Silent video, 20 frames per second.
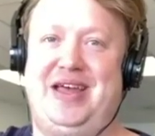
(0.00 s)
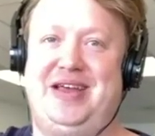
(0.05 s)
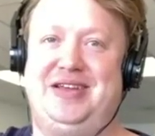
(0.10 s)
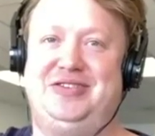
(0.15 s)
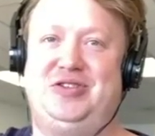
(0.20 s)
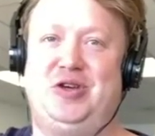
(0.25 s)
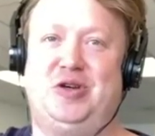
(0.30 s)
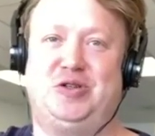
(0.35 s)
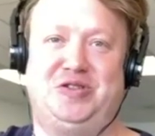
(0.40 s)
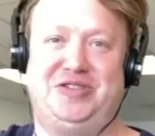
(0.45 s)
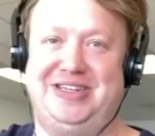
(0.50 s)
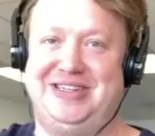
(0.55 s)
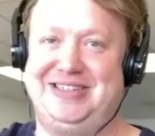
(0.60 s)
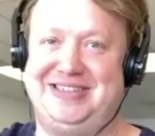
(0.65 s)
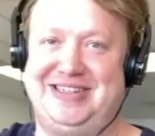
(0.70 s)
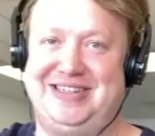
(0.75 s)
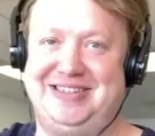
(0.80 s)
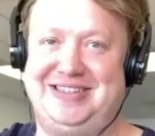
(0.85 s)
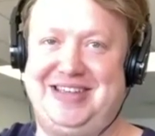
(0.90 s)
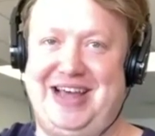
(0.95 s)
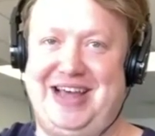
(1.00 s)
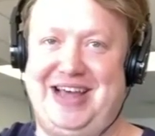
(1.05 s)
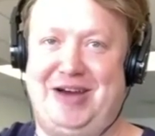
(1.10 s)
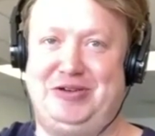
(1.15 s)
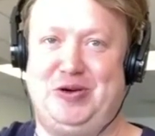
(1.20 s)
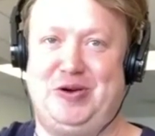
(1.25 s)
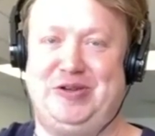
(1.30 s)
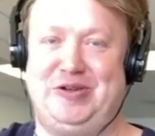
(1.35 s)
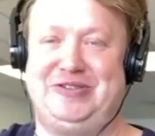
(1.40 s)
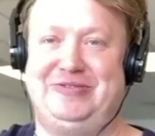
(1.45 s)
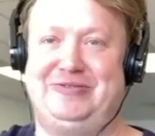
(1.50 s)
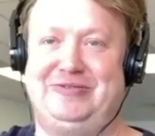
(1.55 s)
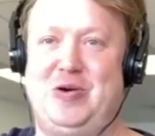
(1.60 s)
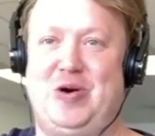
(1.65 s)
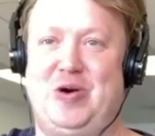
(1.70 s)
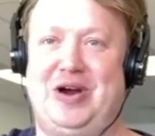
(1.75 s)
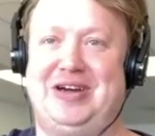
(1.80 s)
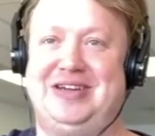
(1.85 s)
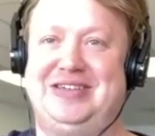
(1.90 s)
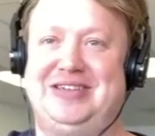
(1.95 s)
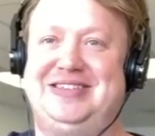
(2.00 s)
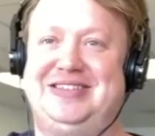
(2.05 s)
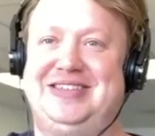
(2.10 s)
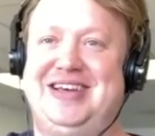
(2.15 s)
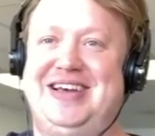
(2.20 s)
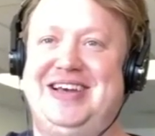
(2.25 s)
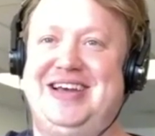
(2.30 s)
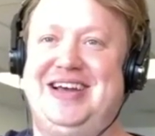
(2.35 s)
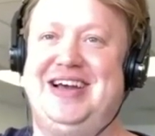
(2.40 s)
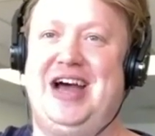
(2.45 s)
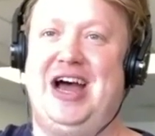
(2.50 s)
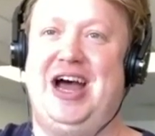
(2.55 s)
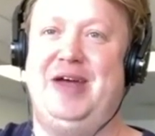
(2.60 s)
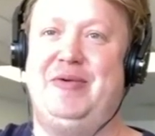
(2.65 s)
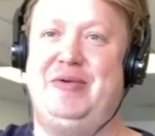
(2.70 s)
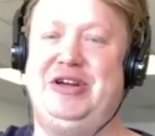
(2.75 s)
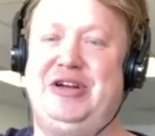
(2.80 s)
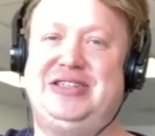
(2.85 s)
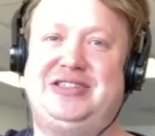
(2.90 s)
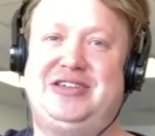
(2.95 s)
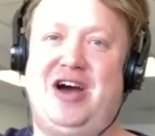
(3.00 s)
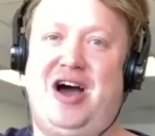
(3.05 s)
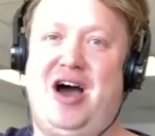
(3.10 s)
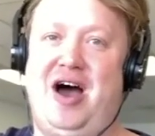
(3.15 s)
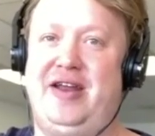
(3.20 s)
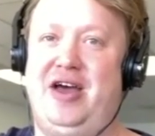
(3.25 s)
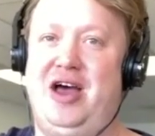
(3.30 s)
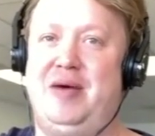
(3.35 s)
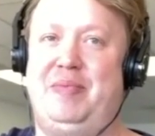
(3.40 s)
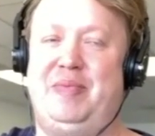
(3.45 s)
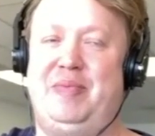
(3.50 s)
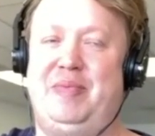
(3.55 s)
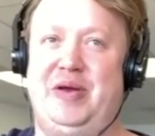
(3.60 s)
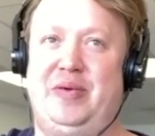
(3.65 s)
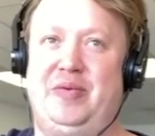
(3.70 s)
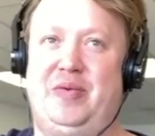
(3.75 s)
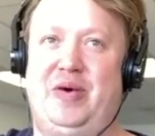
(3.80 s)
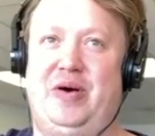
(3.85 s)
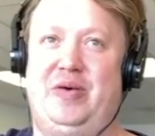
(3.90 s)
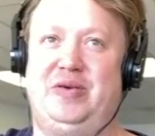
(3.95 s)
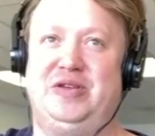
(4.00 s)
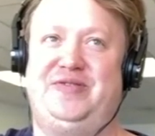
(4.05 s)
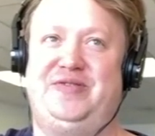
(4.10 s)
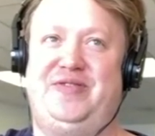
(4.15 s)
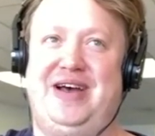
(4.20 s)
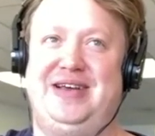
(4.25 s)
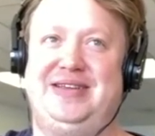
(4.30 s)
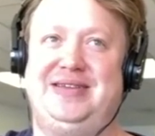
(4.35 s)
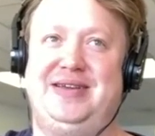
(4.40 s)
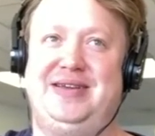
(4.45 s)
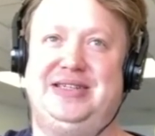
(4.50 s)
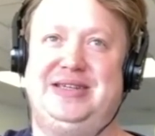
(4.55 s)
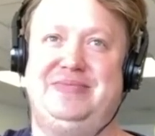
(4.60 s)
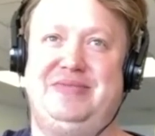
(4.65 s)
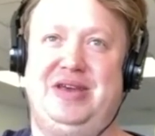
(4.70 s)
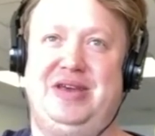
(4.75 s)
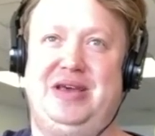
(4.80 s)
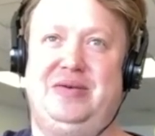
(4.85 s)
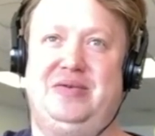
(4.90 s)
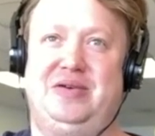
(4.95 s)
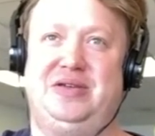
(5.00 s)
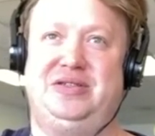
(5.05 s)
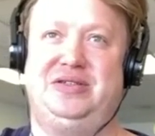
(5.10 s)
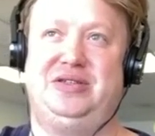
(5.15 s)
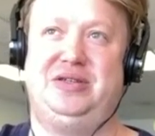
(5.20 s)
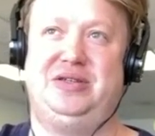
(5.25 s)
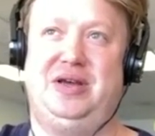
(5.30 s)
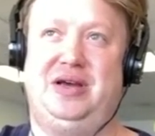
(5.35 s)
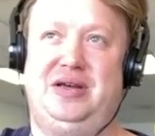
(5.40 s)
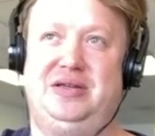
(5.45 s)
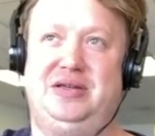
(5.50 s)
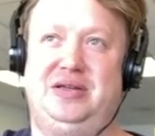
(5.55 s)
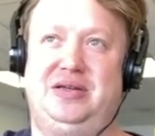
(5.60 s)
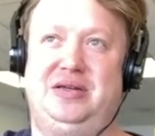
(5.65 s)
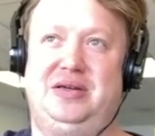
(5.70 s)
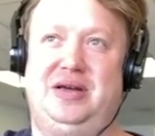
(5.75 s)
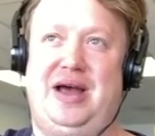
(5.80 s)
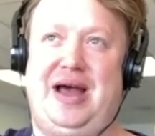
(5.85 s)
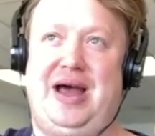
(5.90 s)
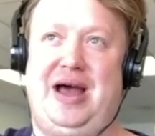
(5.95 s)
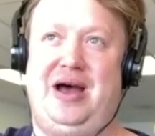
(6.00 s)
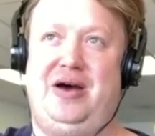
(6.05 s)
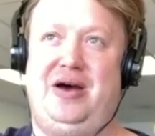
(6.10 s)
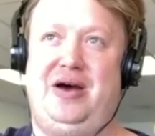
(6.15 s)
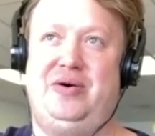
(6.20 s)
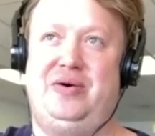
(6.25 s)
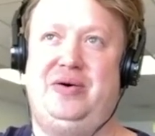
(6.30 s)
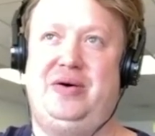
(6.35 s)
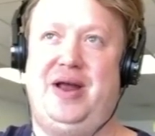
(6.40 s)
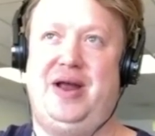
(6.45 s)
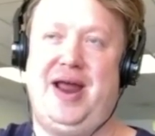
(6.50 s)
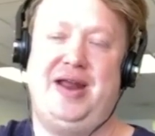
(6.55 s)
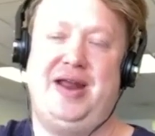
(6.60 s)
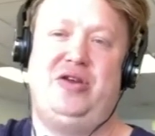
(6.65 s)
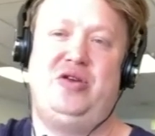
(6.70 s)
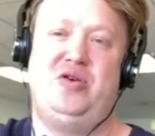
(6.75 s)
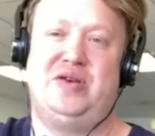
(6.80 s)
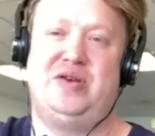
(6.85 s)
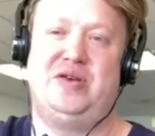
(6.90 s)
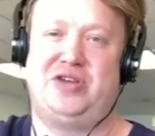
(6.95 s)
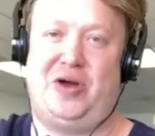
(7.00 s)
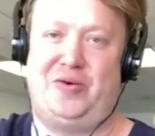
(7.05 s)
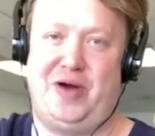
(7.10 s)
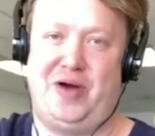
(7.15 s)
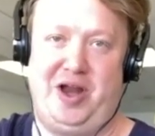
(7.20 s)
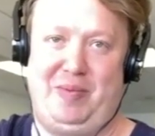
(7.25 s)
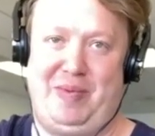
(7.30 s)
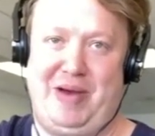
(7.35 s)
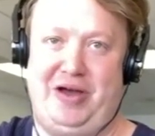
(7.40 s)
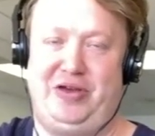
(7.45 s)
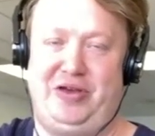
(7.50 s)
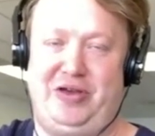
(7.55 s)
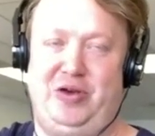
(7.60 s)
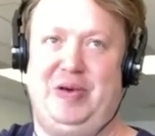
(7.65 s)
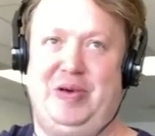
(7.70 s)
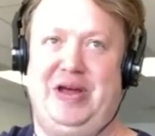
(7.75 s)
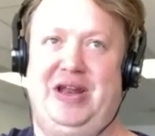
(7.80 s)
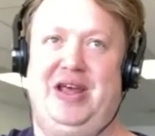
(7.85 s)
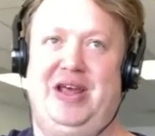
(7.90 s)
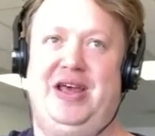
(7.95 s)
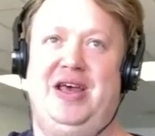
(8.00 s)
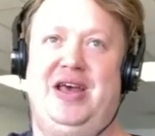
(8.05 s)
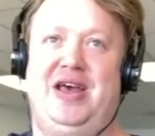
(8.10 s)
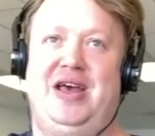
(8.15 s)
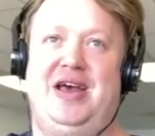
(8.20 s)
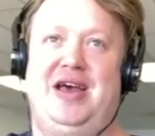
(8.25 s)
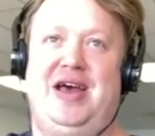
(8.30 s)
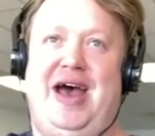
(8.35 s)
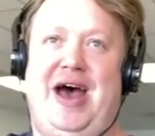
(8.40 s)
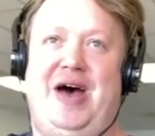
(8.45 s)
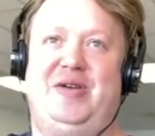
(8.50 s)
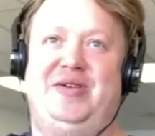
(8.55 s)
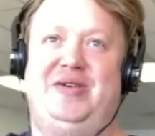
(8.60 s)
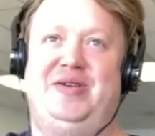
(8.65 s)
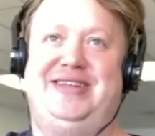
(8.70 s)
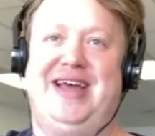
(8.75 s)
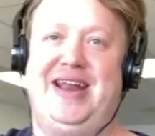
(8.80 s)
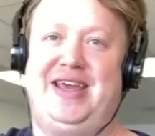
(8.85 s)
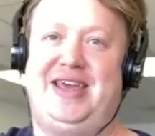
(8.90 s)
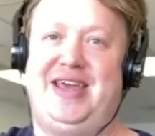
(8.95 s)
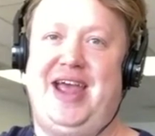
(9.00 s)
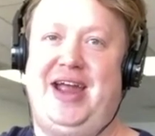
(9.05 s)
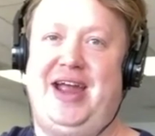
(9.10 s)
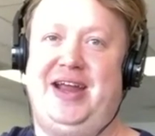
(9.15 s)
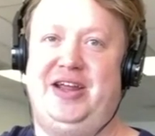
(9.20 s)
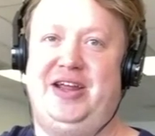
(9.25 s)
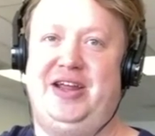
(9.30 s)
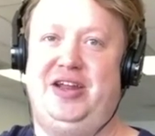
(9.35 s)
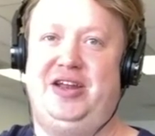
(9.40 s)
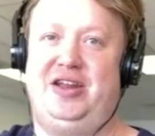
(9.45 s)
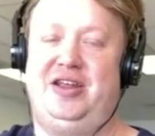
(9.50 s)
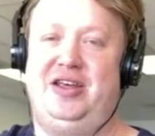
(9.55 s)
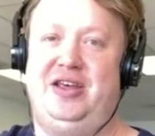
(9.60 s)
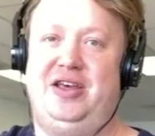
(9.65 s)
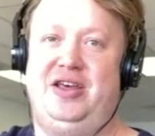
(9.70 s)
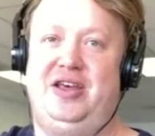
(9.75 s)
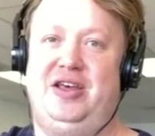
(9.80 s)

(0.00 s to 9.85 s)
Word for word: social distance outdoors, of course. And we just caught up. But what was fascinating to me was how, and I knew this already about you, but how dedicated